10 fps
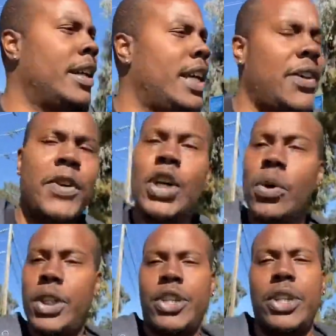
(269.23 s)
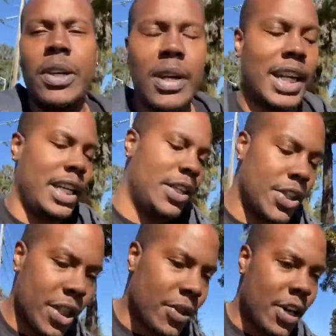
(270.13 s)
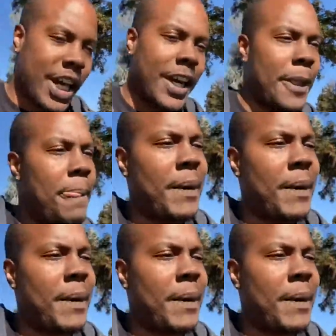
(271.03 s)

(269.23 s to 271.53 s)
if you know what you're doing and you do it right,